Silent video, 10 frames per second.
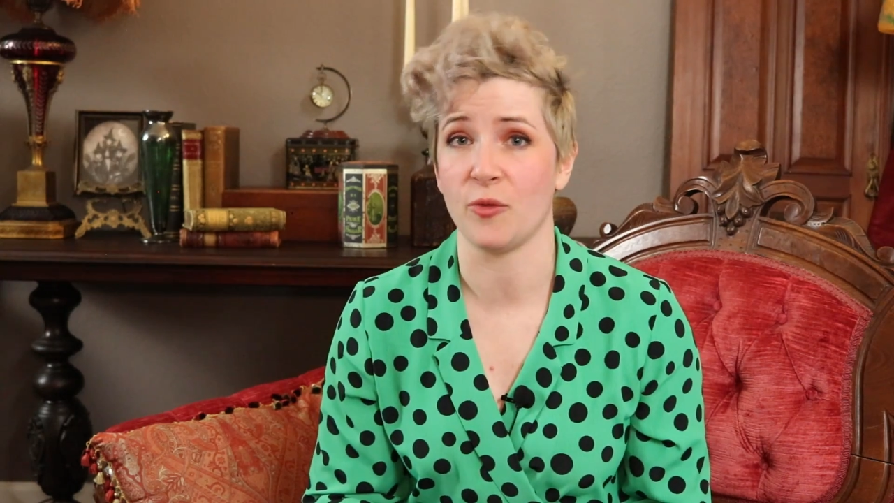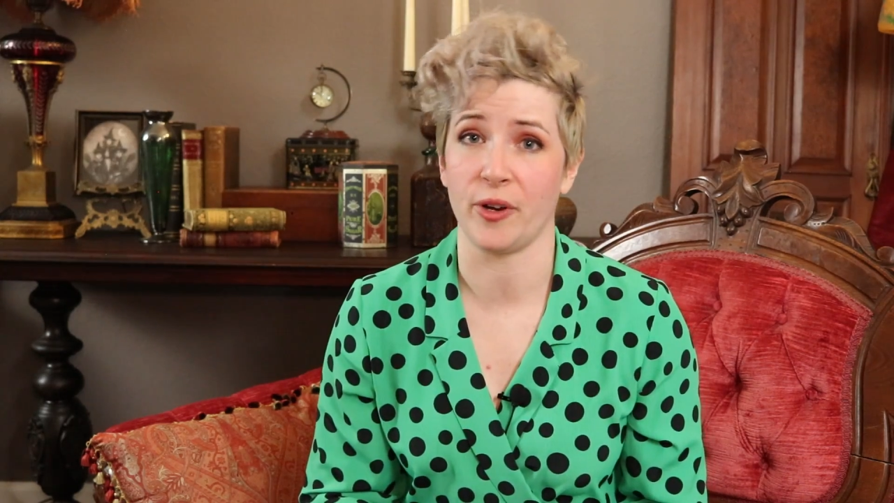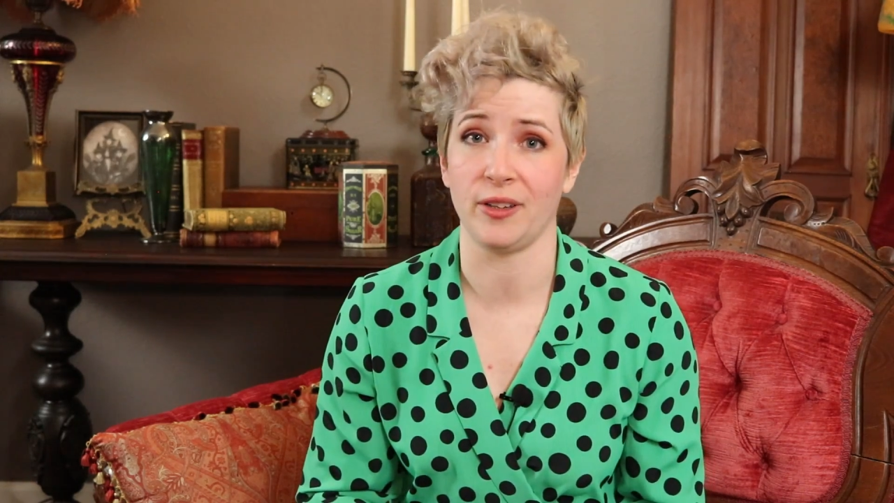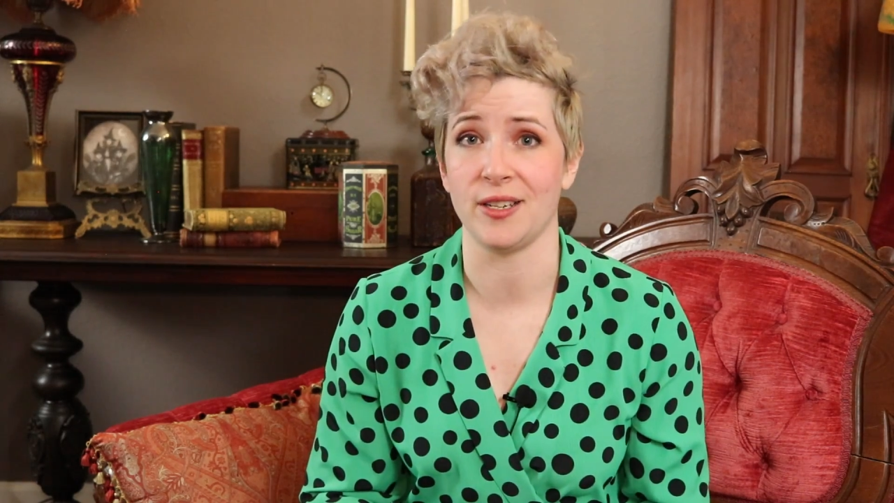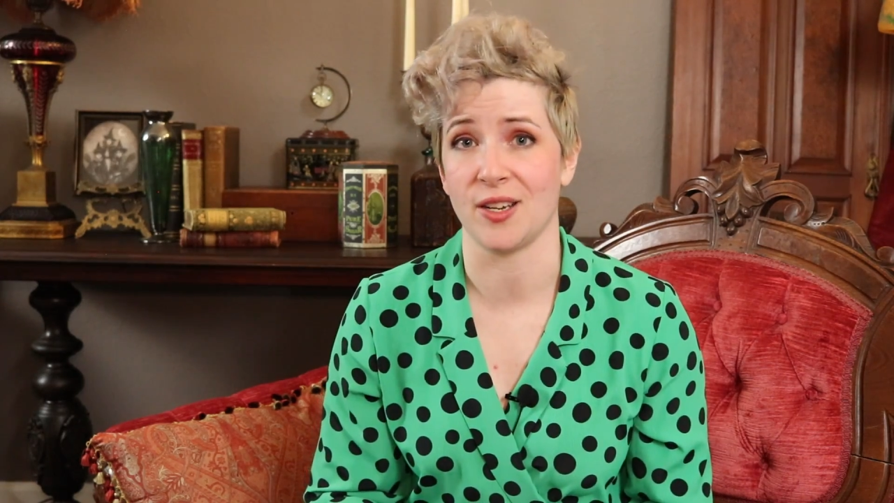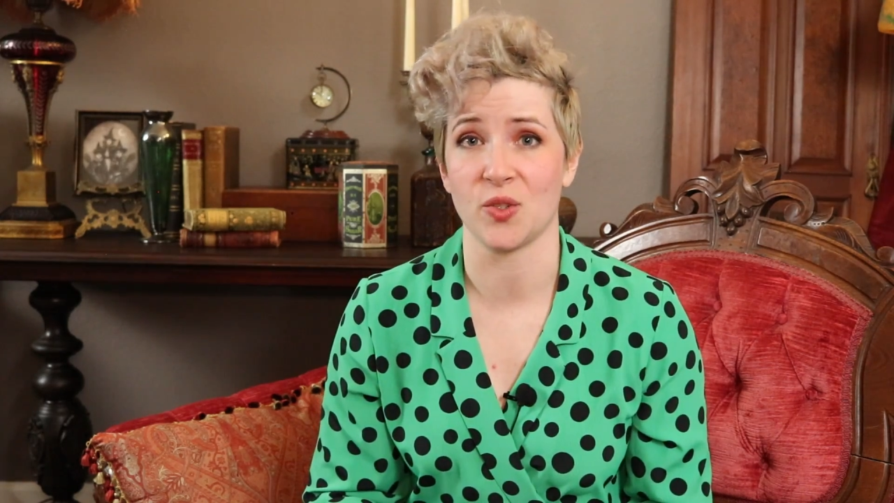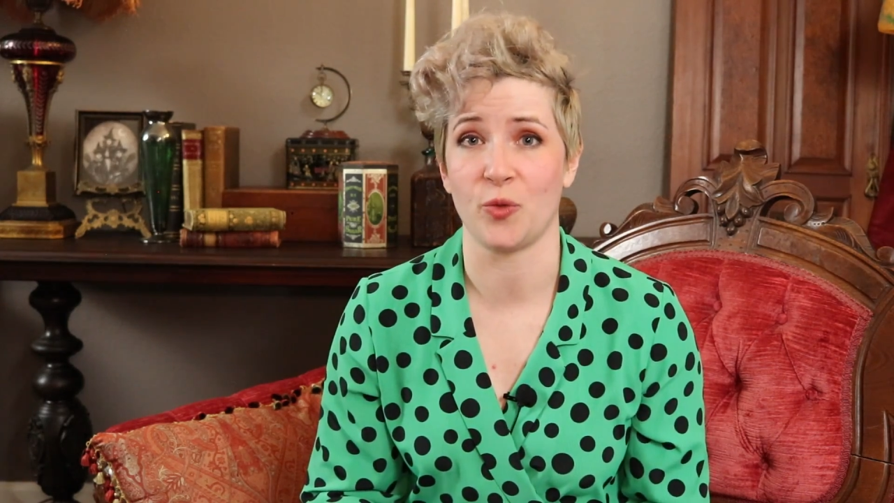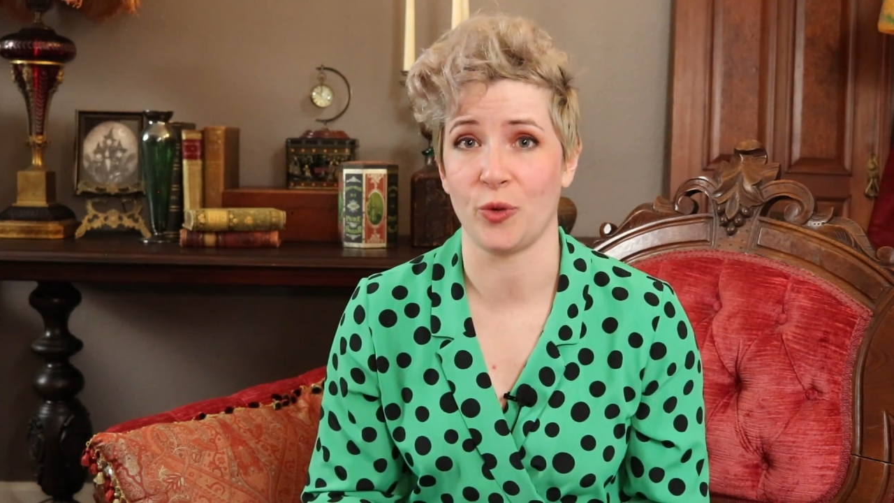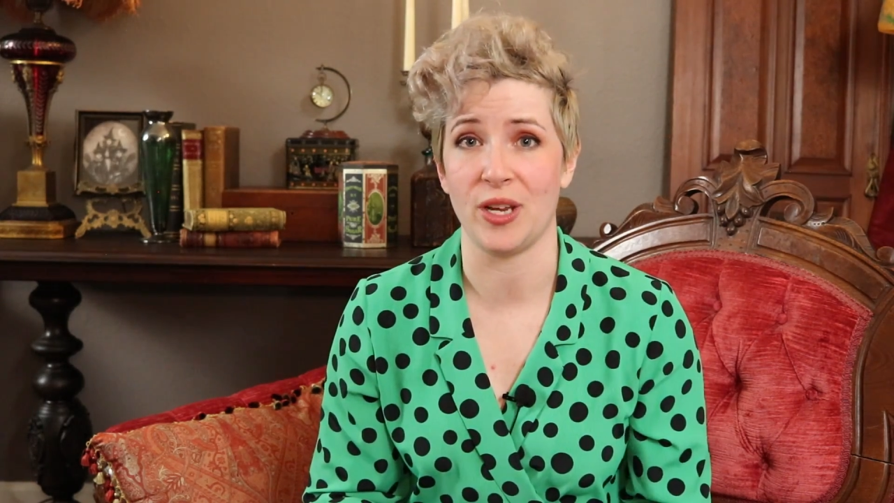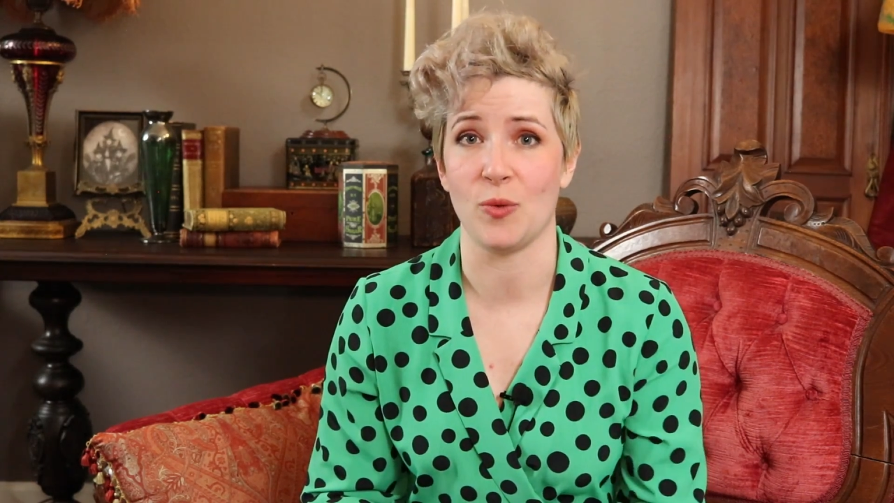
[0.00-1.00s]
fairly
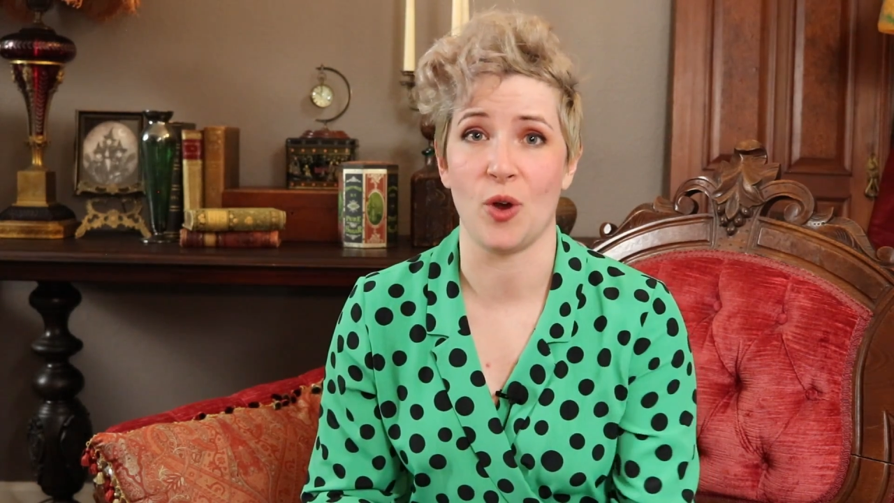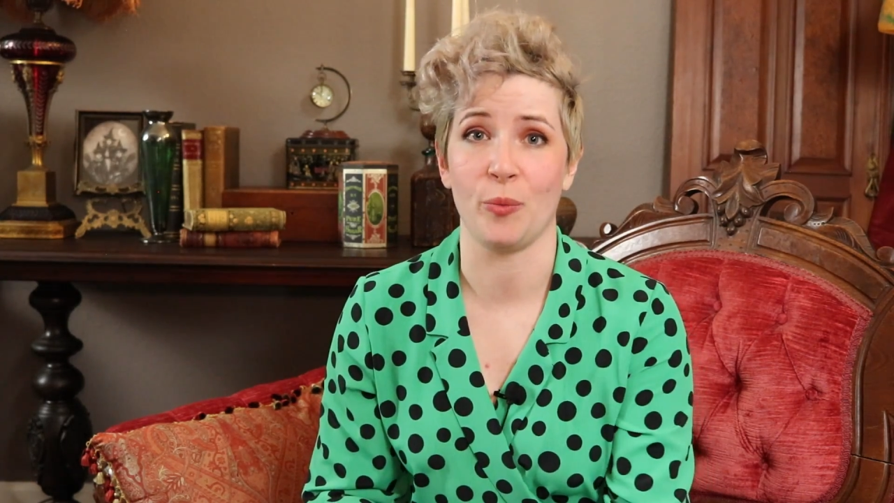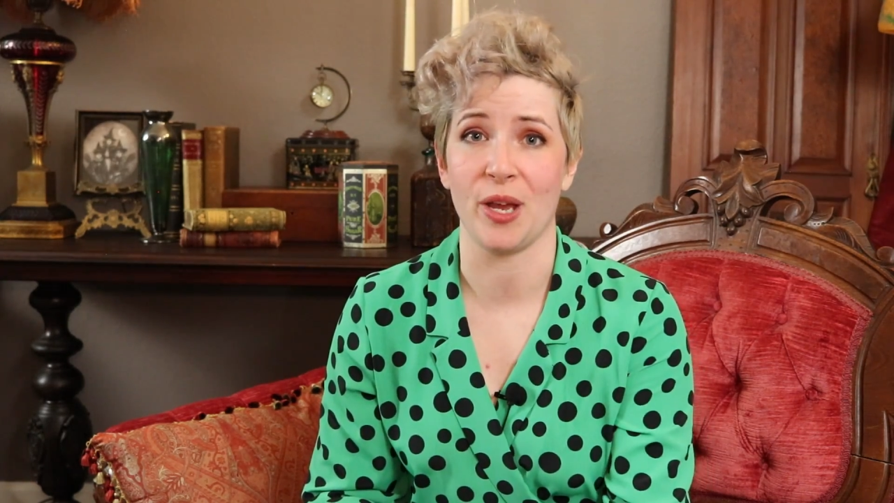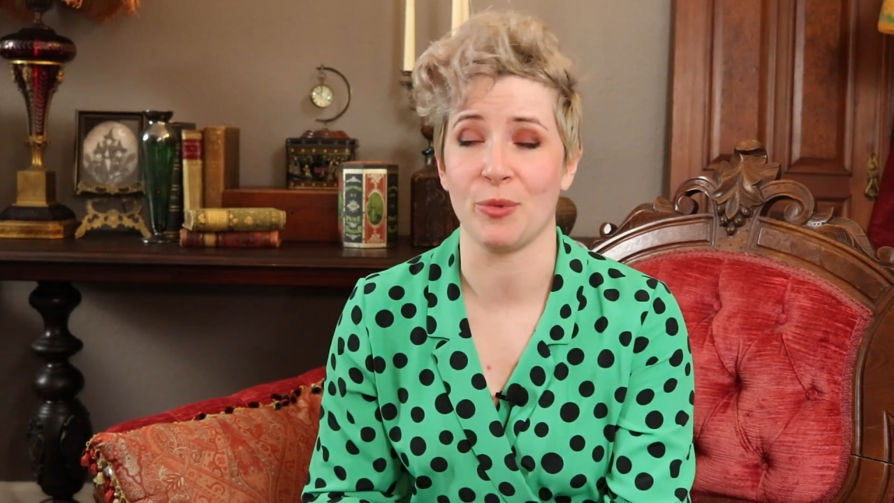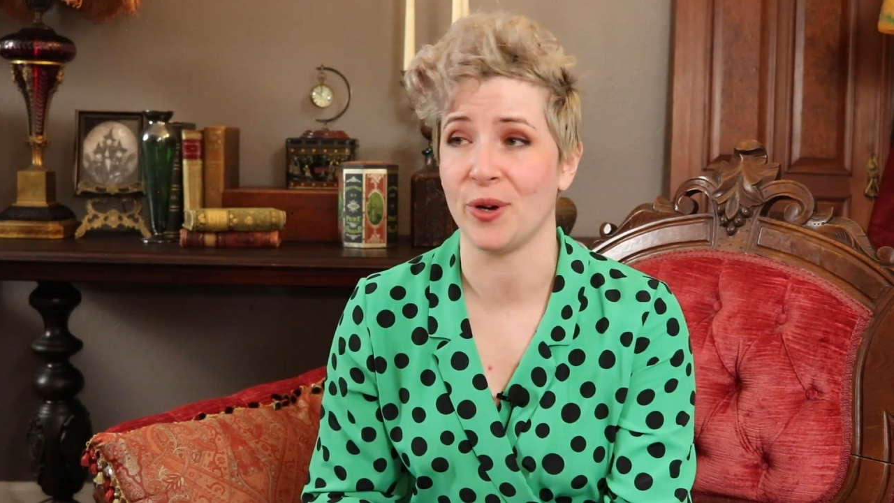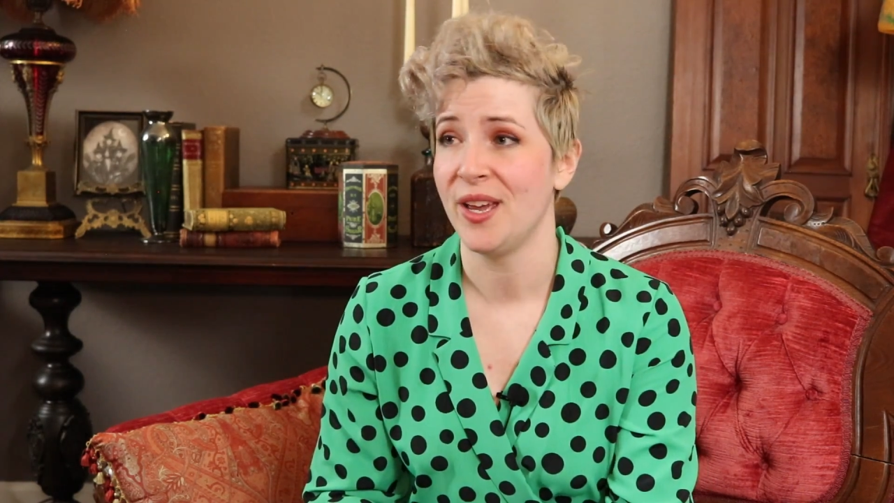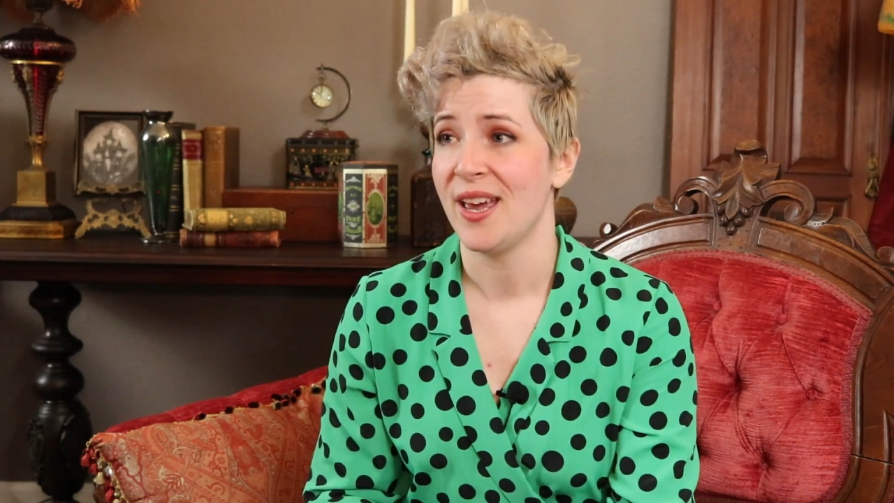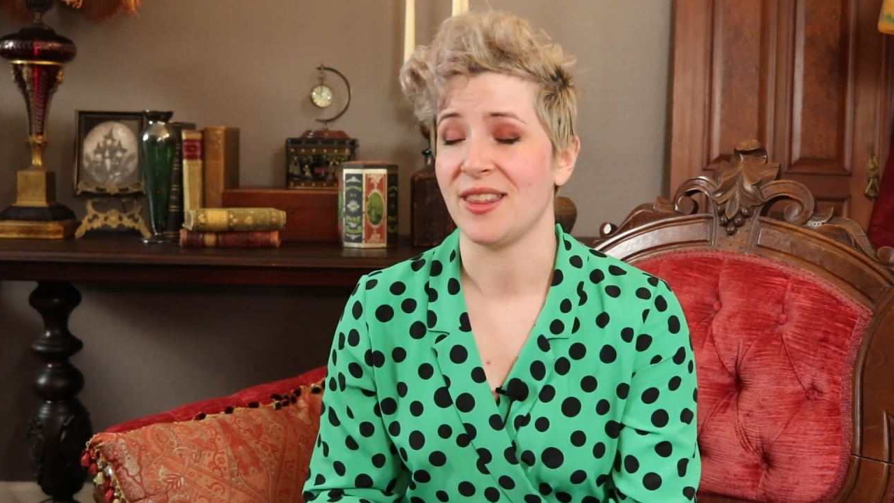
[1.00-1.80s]
dust-free wallpaper,